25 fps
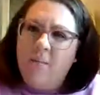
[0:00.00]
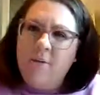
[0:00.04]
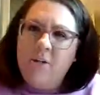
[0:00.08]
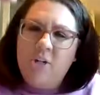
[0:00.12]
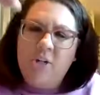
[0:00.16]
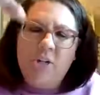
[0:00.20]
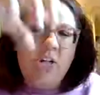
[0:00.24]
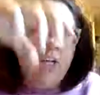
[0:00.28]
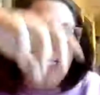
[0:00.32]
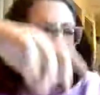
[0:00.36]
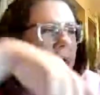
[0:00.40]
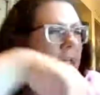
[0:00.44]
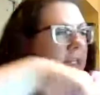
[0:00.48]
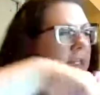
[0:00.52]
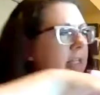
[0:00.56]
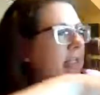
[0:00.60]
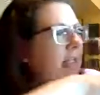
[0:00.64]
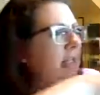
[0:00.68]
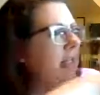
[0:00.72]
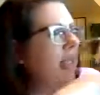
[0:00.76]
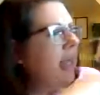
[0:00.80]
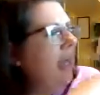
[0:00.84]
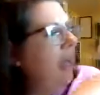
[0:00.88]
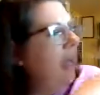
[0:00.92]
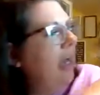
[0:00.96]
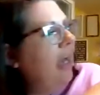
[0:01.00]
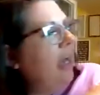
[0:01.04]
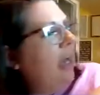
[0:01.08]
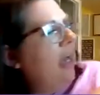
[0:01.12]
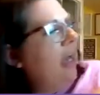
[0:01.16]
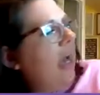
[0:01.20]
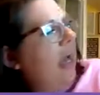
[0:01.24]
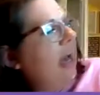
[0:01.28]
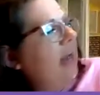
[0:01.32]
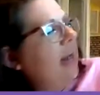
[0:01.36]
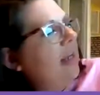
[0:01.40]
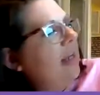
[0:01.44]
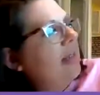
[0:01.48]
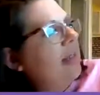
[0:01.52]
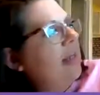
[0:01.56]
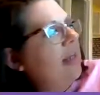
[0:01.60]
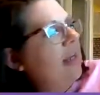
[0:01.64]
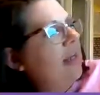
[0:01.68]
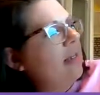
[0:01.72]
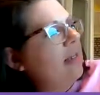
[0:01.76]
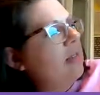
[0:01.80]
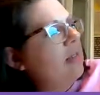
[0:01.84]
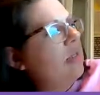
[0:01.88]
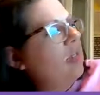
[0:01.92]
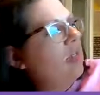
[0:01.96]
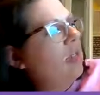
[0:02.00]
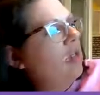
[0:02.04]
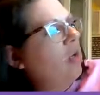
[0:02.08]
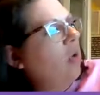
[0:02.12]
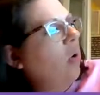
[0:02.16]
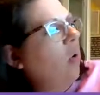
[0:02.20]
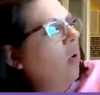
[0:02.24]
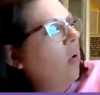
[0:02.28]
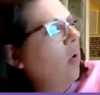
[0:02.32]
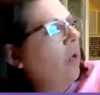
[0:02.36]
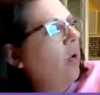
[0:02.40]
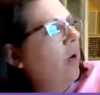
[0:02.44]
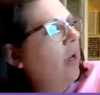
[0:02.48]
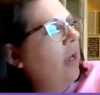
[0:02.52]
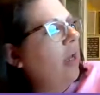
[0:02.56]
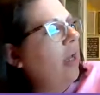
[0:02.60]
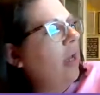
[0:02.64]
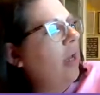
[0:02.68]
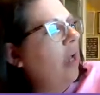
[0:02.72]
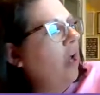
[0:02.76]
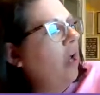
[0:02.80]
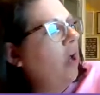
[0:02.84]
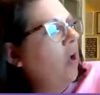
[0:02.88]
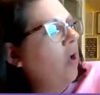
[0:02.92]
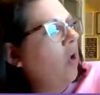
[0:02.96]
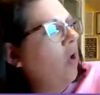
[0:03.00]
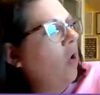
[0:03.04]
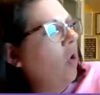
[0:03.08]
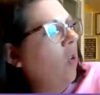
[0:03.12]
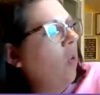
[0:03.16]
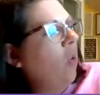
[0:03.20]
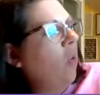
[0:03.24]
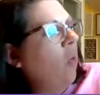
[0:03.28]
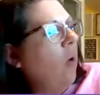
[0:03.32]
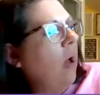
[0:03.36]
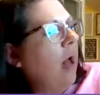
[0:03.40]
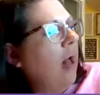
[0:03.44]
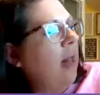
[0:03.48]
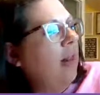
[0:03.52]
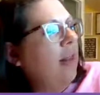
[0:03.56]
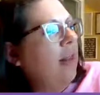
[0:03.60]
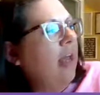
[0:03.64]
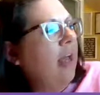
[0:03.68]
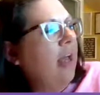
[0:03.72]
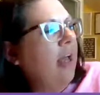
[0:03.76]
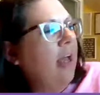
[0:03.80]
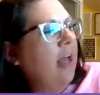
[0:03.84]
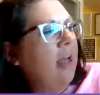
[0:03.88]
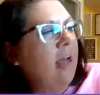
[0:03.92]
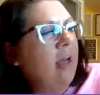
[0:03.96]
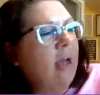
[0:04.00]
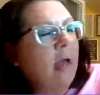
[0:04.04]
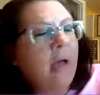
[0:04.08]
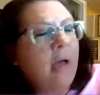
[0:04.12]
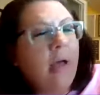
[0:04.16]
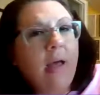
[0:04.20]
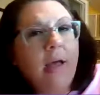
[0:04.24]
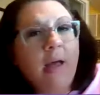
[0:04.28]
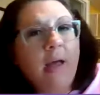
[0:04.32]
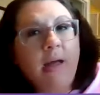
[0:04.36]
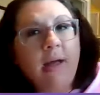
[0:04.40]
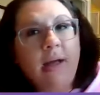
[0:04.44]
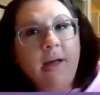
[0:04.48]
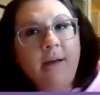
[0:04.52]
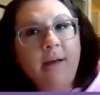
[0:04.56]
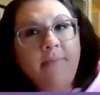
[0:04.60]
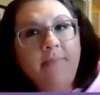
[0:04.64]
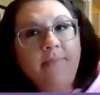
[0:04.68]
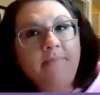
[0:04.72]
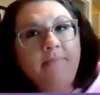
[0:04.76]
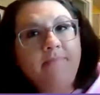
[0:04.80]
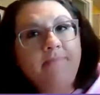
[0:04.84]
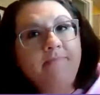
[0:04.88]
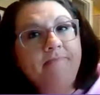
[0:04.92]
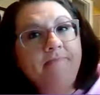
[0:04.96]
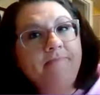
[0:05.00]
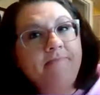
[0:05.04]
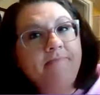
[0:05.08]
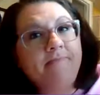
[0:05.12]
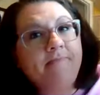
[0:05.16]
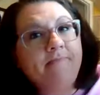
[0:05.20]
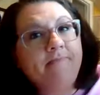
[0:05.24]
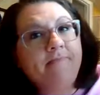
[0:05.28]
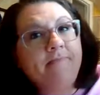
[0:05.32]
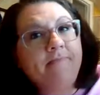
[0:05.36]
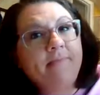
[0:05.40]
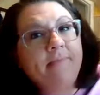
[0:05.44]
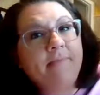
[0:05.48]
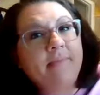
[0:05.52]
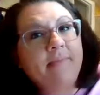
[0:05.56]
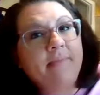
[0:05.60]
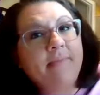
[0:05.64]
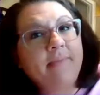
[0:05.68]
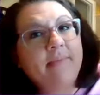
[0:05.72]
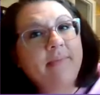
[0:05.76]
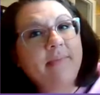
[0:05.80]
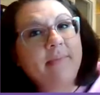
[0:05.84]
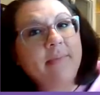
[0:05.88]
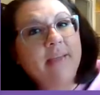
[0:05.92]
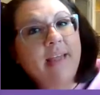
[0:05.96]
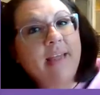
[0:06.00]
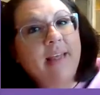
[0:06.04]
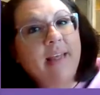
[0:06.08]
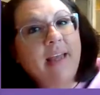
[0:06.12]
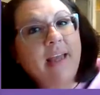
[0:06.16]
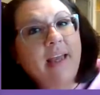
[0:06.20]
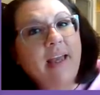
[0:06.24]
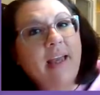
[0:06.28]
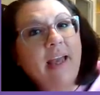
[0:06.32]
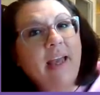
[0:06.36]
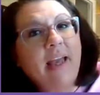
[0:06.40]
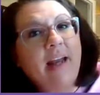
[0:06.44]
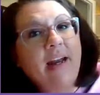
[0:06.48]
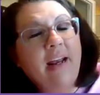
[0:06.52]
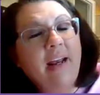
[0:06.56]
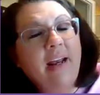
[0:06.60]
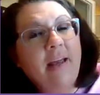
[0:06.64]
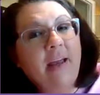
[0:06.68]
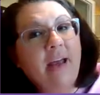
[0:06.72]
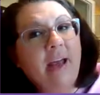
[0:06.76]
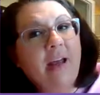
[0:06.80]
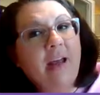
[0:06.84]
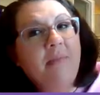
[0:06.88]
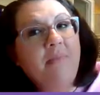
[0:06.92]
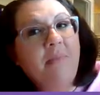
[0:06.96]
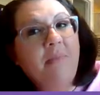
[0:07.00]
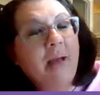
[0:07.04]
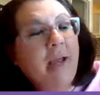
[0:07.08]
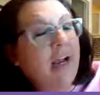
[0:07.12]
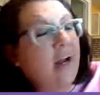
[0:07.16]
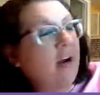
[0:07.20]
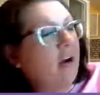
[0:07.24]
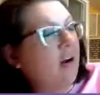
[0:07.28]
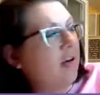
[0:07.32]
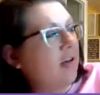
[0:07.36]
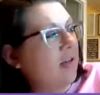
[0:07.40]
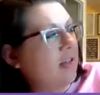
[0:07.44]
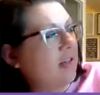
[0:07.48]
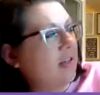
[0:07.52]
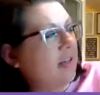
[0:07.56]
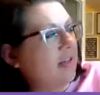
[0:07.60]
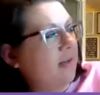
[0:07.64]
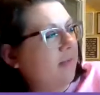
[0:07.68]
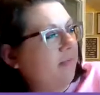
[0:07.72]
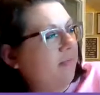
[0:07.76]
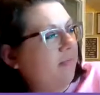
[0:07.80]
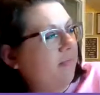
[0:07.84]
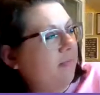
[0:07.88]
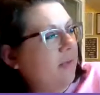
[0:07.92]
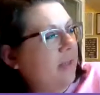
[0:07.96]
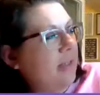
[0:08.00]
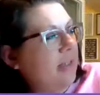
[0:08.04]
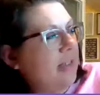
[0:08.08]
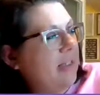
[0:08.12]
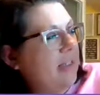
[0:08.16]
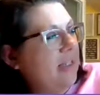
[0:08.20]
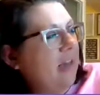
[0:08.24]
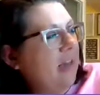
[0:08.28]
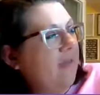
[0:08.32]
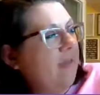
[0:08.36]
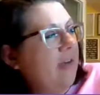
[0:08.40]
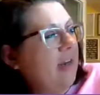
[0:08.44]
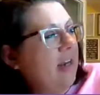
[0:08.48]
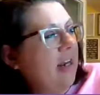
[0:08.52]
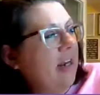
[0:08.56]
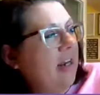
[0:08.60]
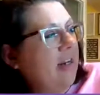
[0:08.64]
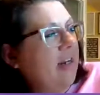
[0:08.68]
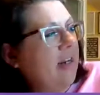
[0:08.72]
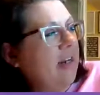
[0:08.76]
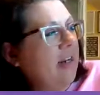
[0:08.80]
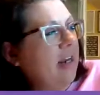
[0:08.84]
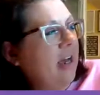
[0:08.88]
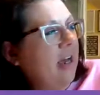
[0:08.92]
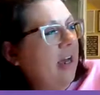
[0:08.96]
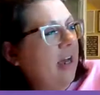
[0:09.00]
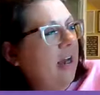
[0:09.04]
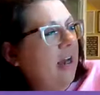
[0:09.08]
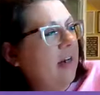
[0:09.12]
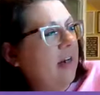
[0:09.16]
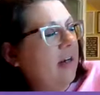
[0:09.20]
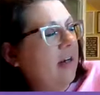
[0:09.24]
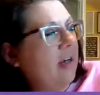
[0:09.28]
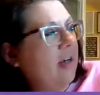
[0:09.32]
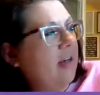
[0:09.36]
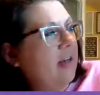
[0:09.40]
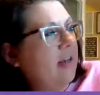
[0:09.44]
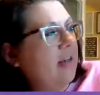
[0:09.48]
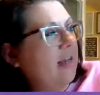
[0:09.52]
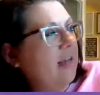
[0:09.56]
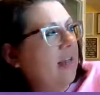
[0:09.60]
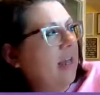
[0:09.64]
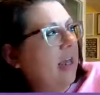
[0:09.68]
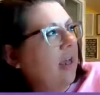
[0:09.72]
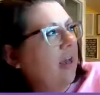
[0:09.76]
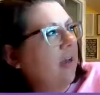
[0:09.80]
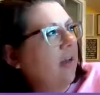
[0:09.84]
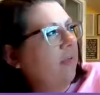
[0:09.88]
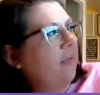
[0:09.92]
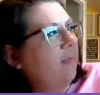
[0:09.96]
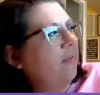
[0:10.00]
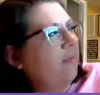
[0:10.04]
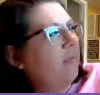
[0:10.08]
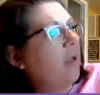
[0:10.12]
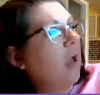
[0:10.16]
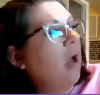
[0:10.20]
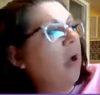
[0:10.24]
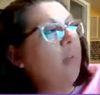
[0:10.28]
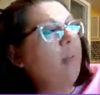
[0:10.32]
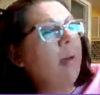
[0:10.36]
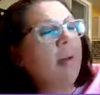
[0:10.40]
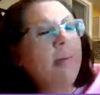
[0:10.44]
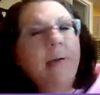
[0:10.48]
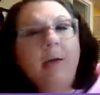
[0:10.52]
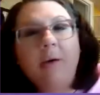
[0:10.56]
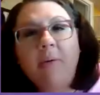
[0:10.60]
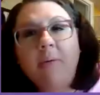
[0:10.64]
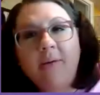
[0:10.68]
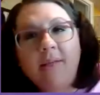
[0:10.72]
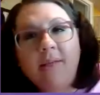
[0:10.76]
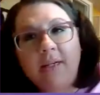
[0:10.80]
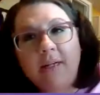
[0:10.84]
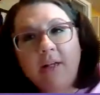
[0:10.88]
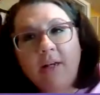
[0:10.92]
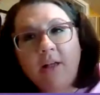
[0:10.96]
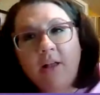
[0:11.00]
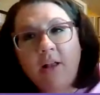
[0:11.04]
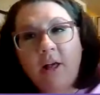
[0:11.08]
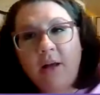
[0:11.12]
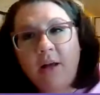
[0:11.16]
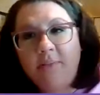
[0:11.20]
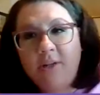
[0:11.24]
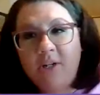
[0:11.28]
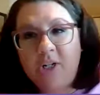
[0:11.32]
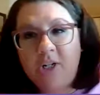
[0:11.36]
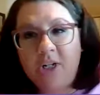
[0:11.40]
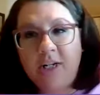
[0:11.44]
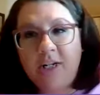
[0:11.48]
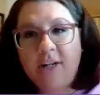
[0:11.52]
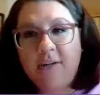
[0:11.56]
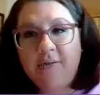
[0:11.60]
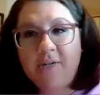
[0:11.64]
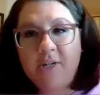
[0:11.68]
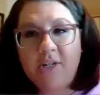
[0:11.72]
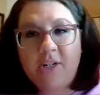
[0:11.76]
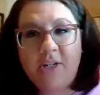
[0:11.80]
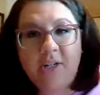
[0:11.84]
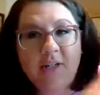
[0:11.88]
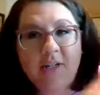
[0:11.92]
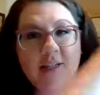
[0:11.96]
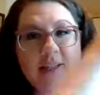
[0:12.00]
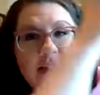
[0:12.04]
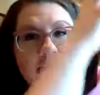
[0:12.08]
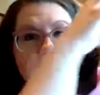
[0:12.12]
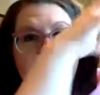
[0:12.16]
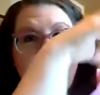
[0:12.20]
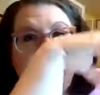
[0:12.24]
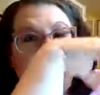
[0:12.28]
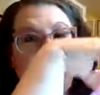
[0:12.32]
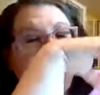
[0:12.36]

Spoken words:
machines. And it says toy koala. And it had bears. $7.99 sale. Oh, maybe it wasn't a claw machine. It was just